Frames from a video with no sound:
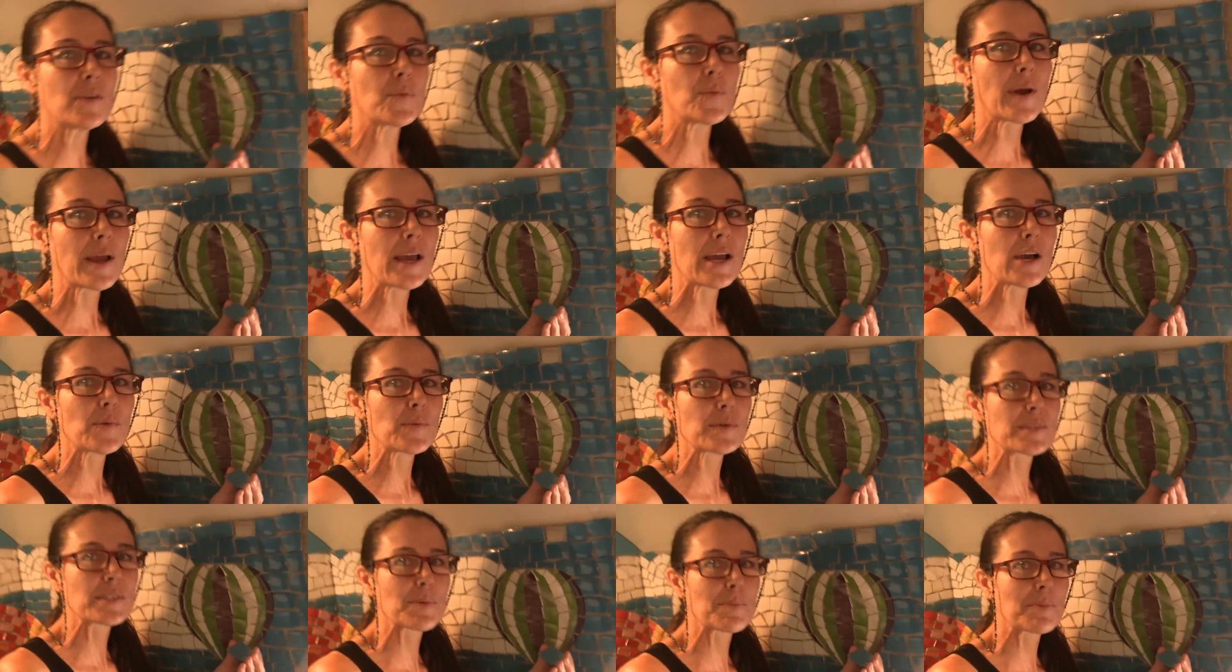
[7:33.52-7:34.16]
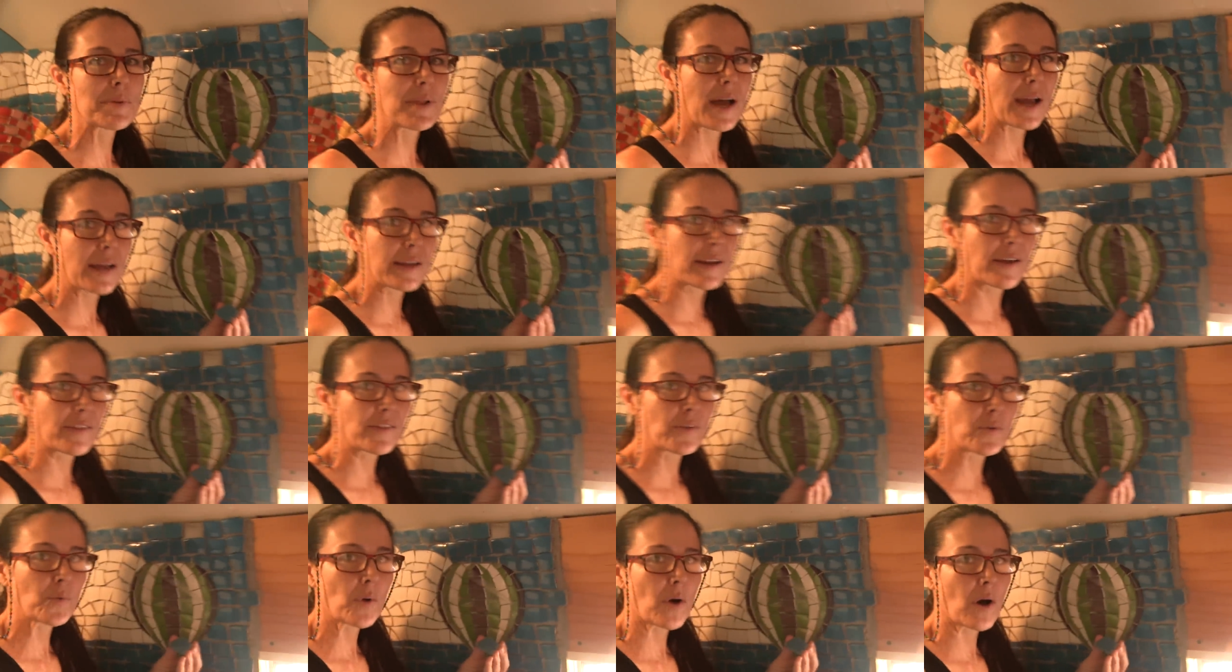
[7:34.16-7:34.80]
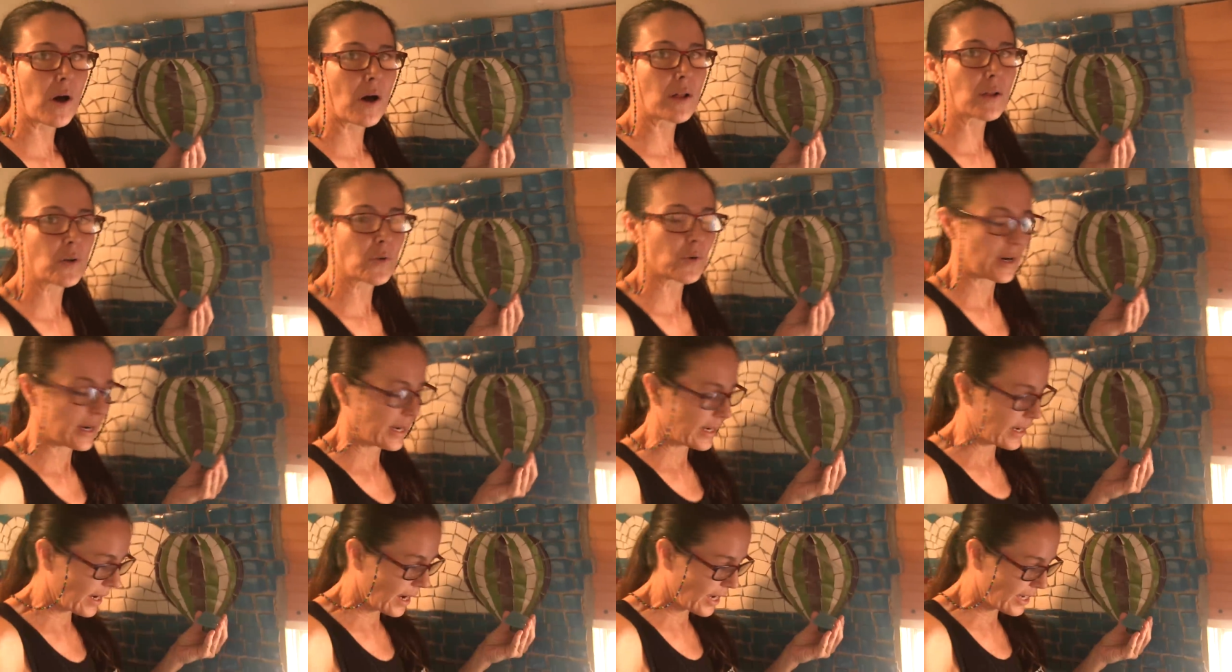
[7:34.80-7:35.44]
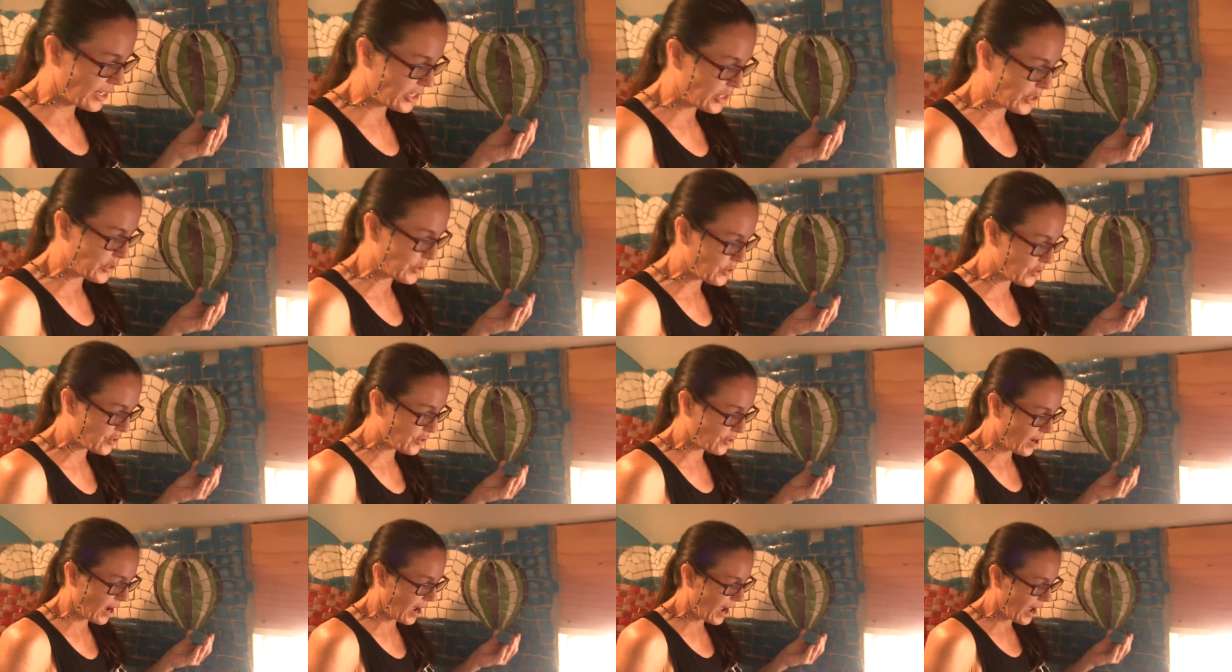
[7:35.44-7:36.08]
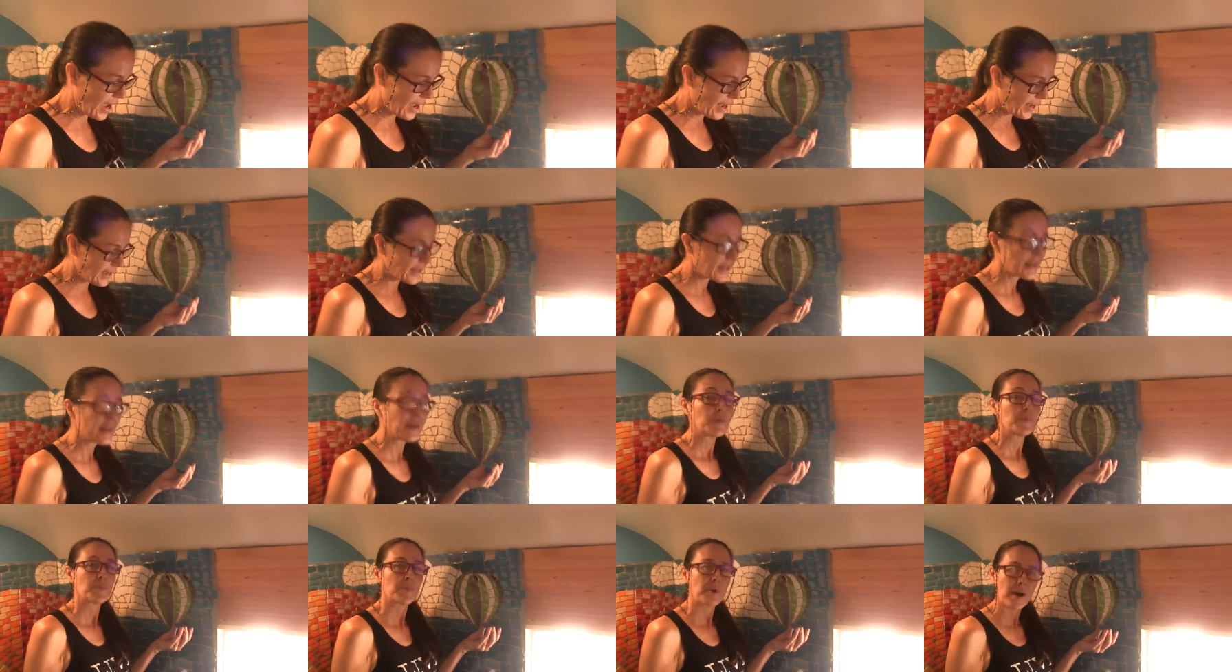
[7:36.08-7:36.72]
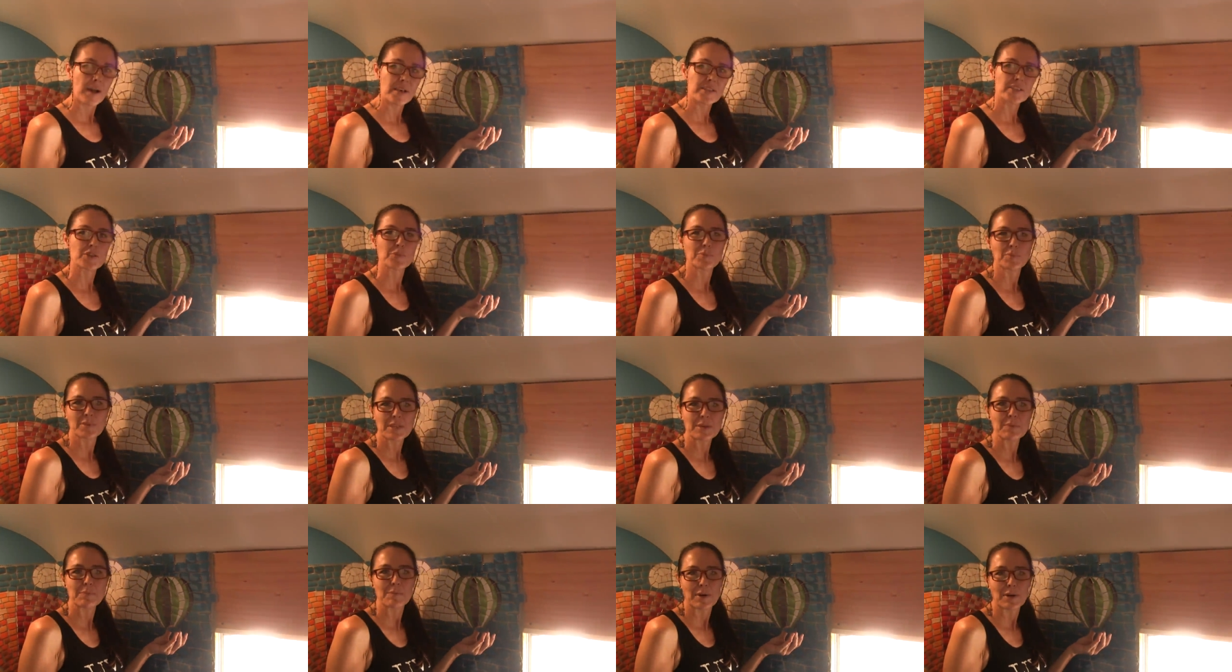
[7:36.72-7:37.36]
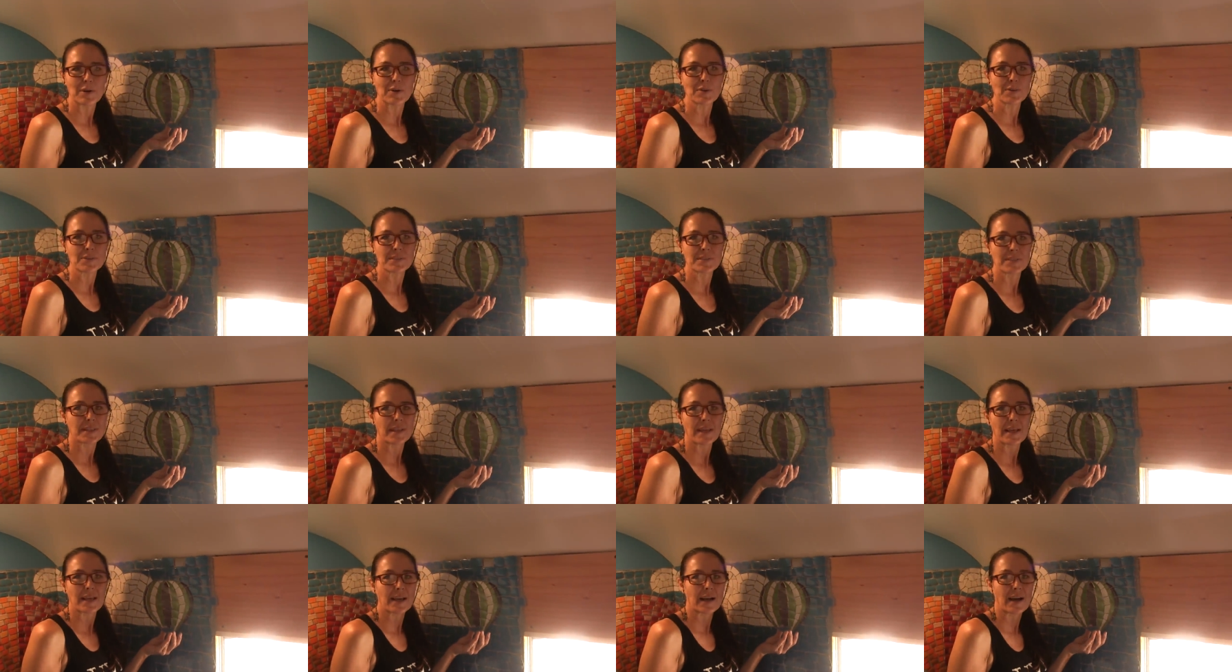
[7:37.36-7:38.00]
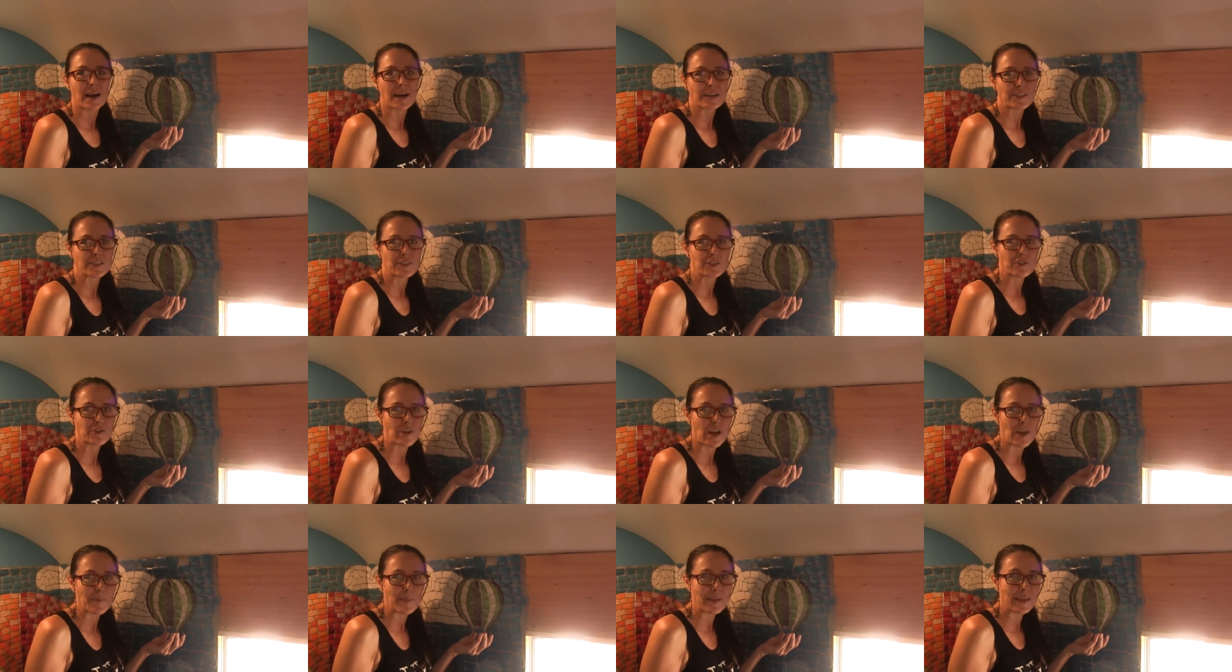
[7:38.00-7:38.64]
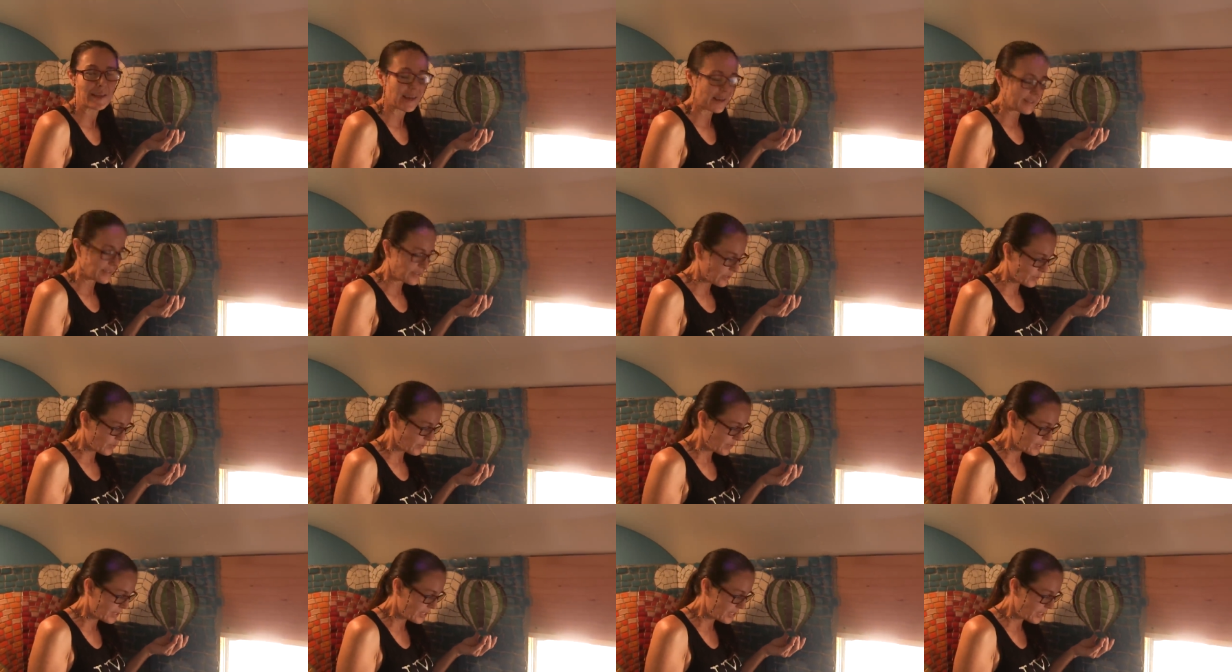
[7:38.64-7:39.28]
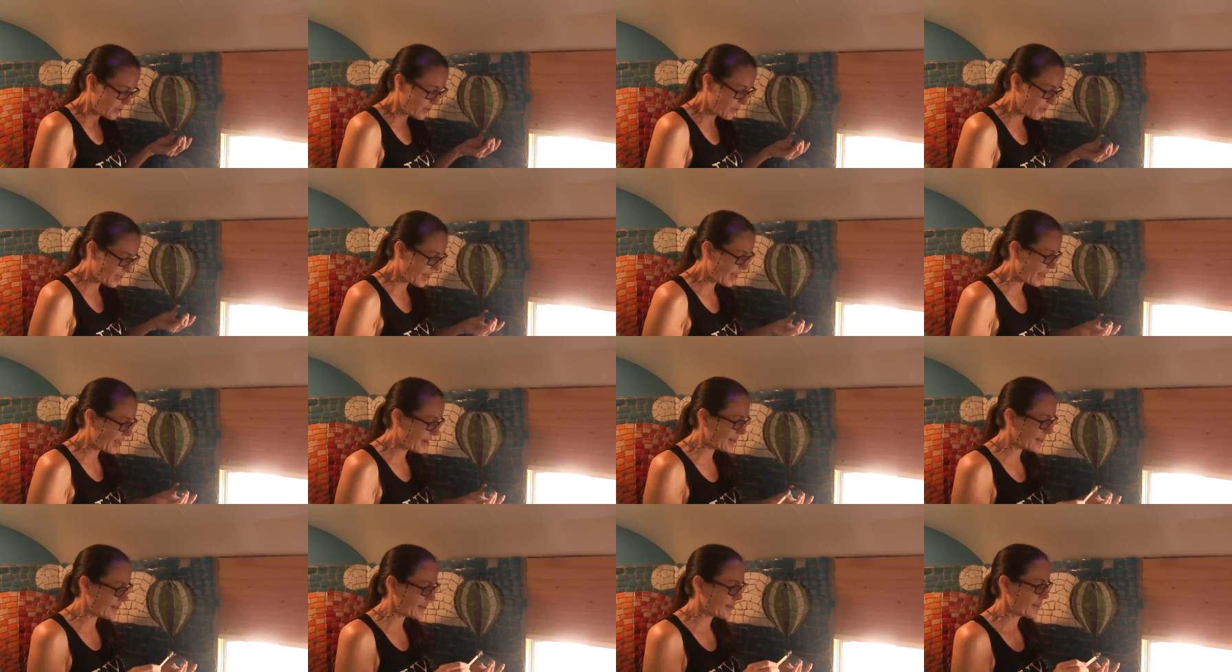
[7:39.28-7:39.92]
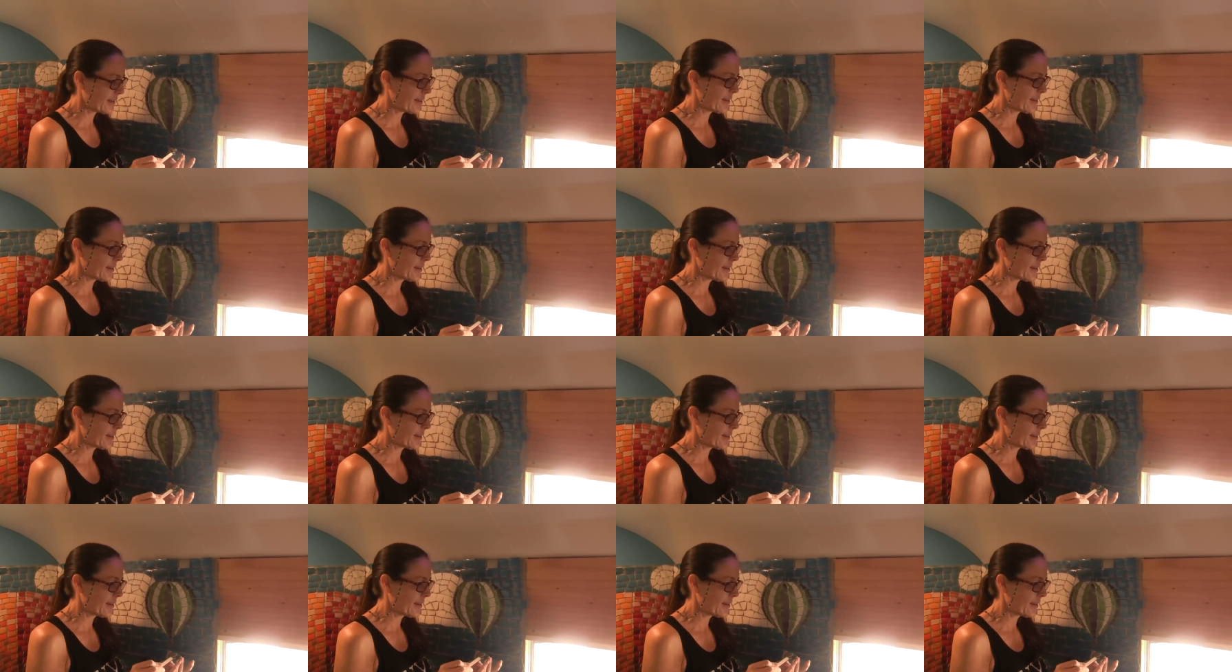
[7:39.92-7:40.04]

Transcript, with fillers: the way it was applied on the wall or it got too dry, possibly both. It got too dry because it was too thin.